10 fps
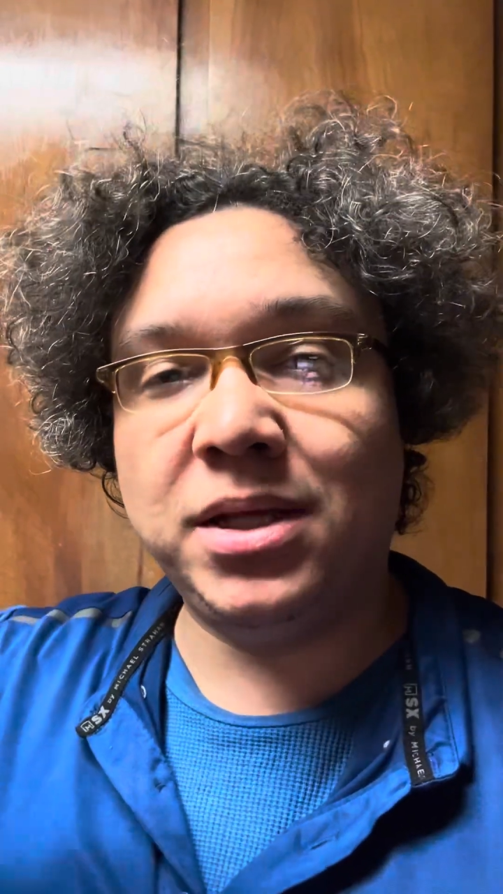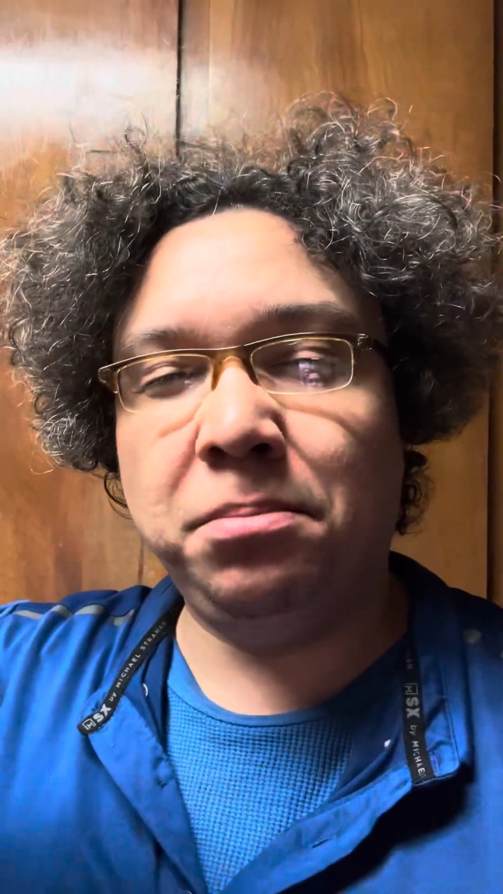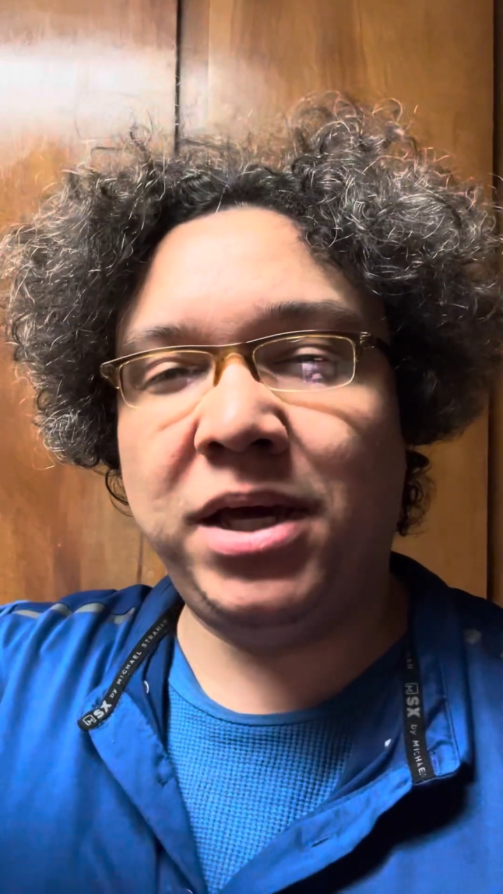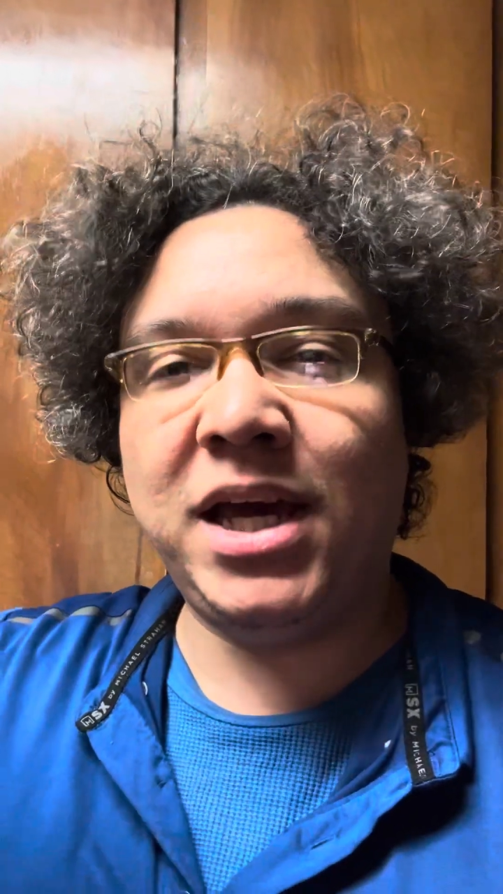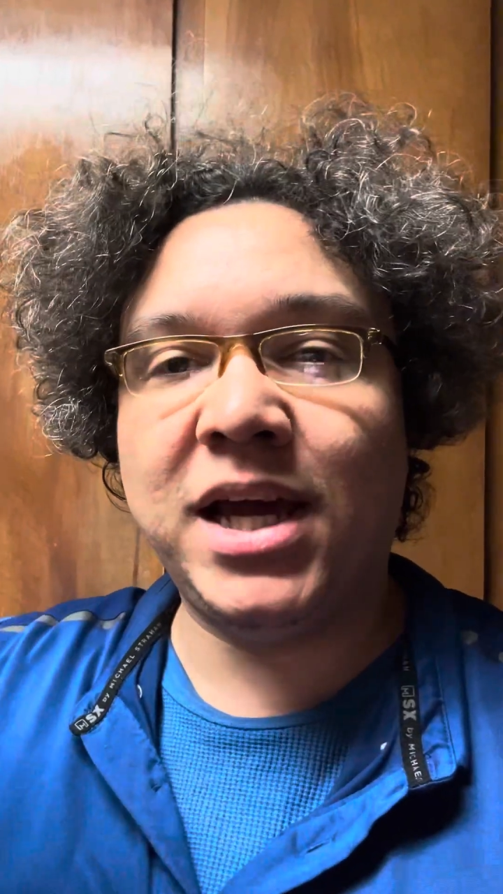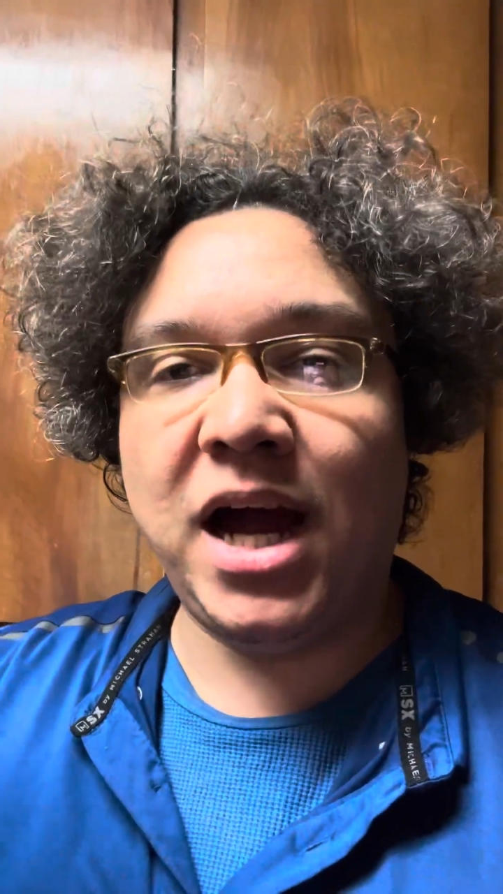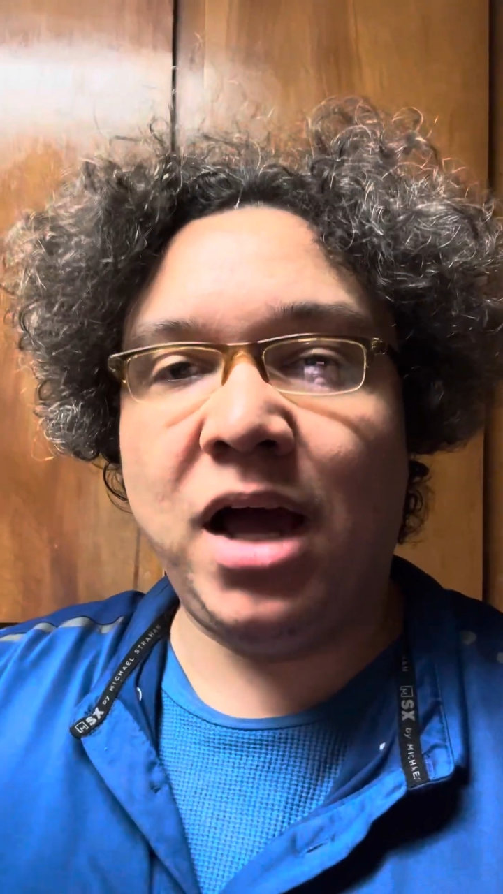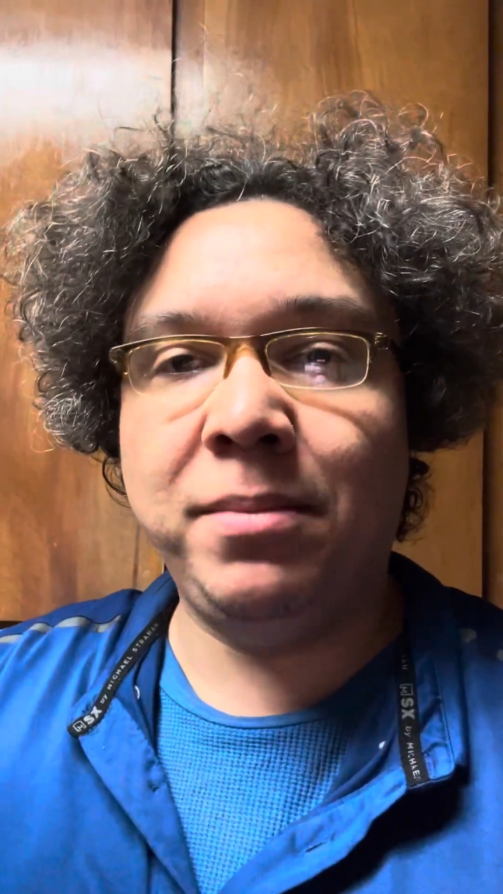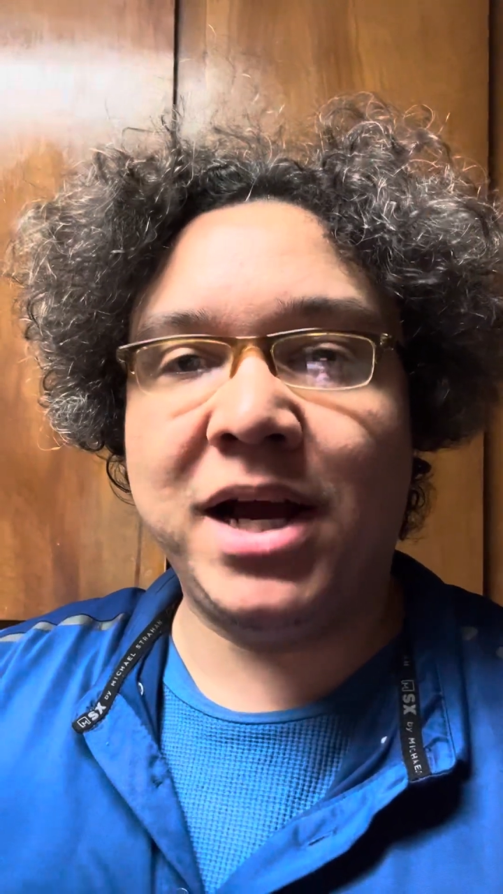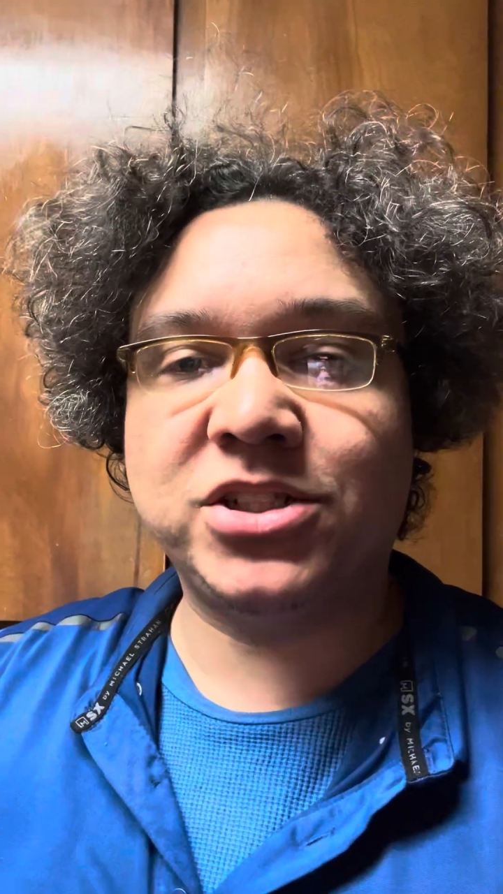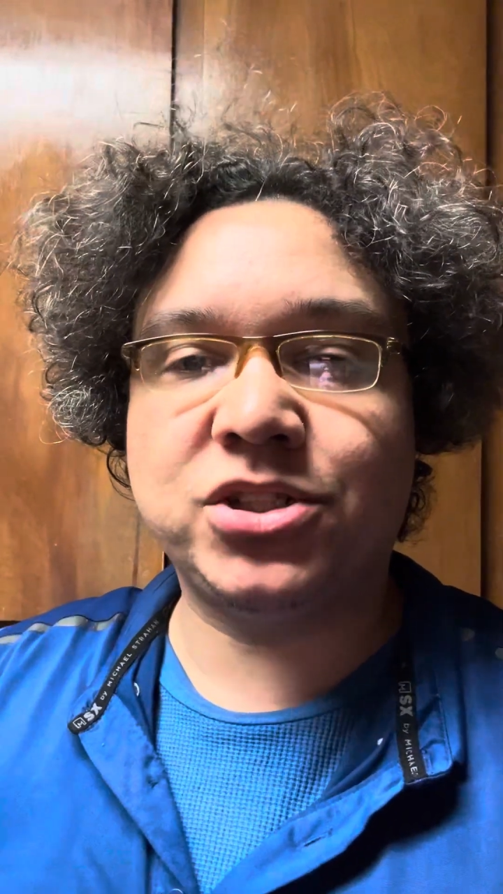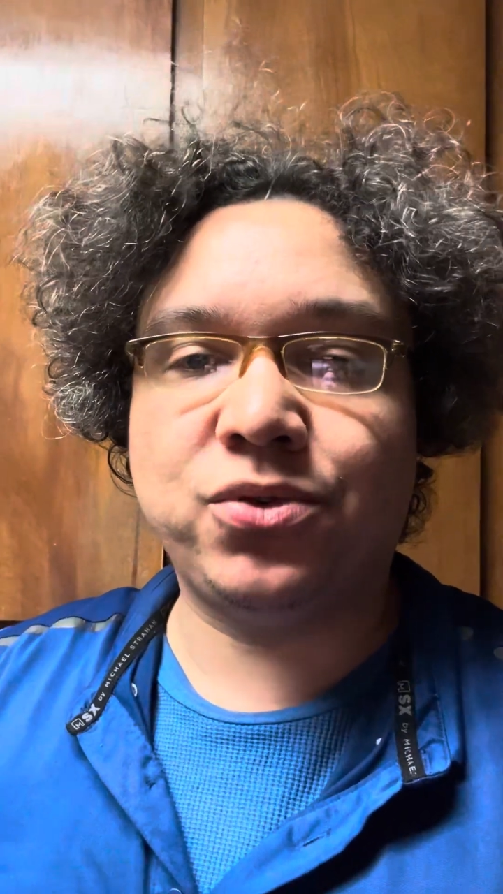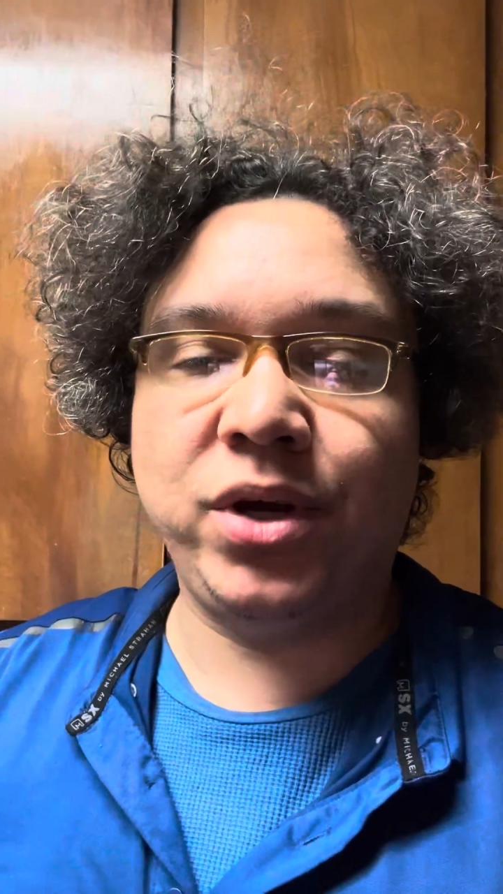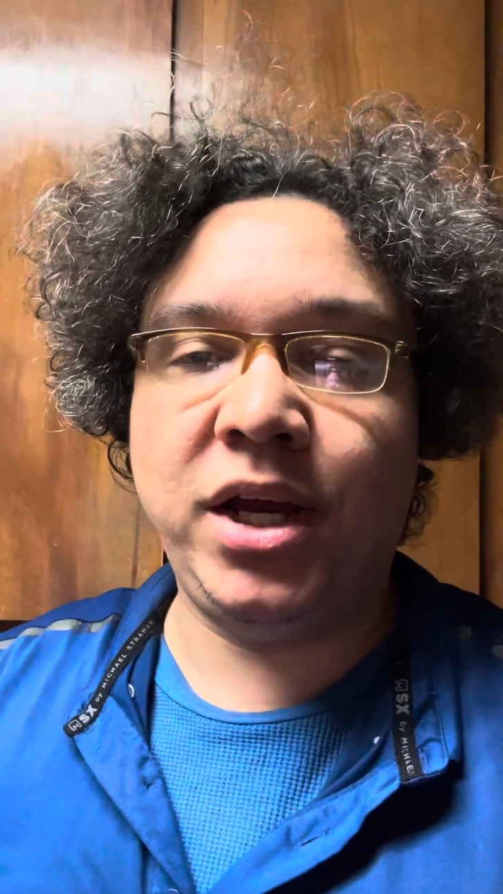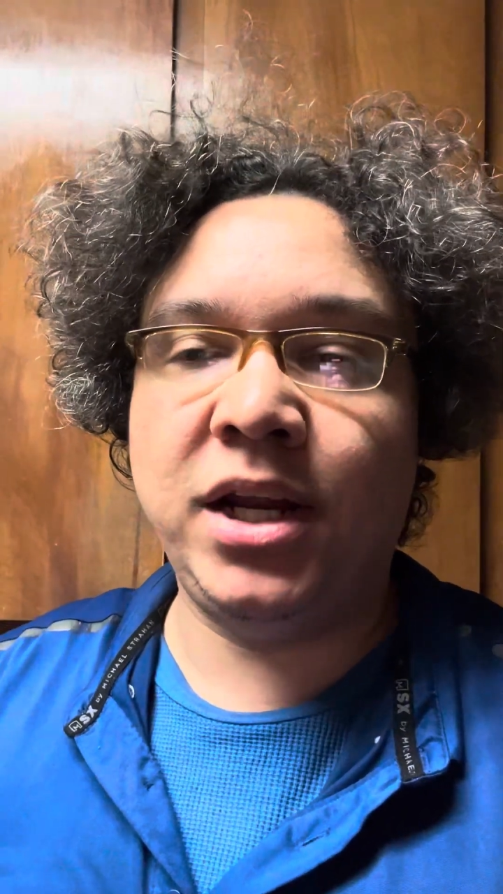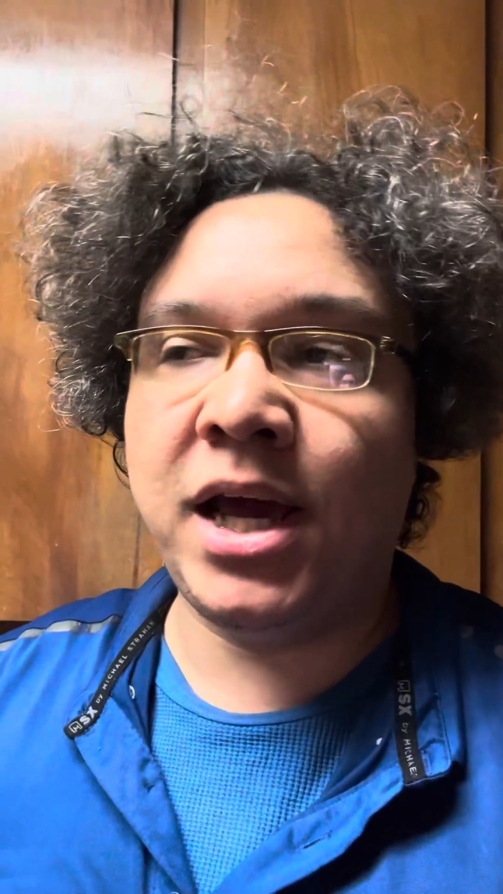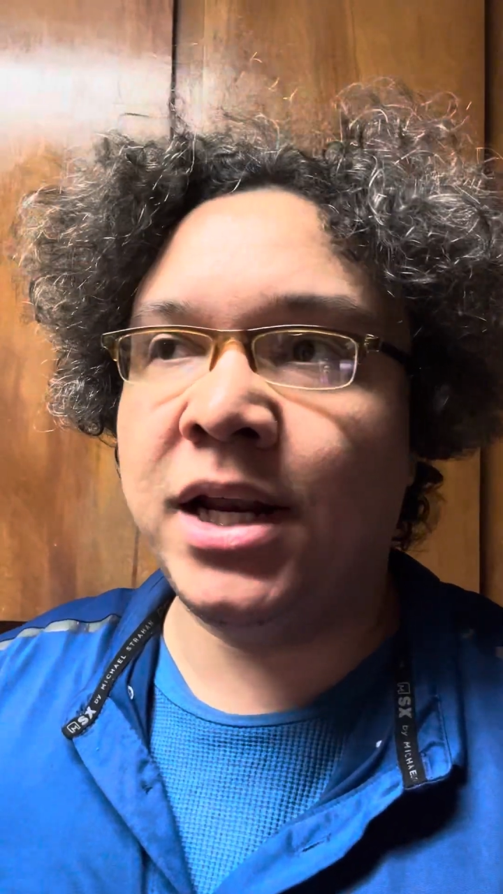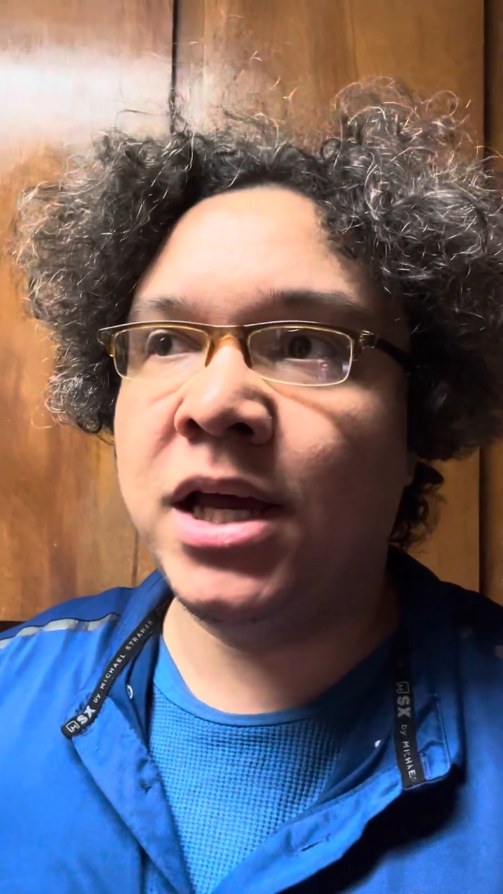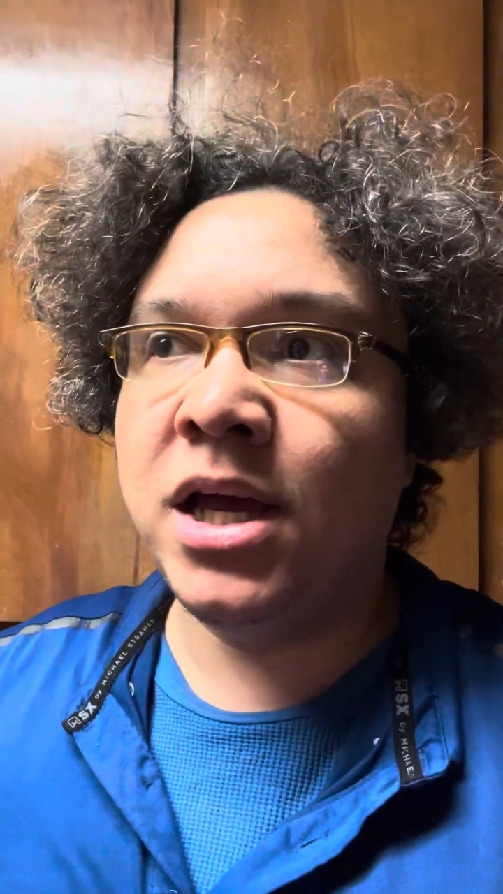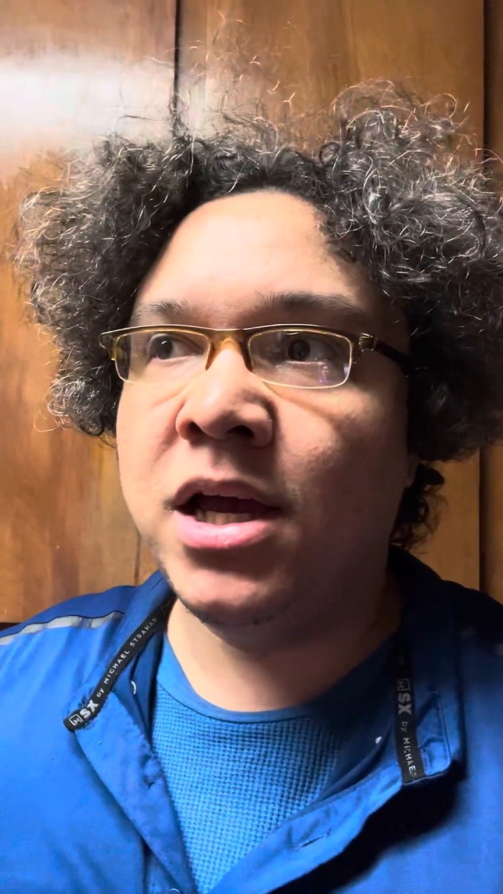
the big IMAX screen, and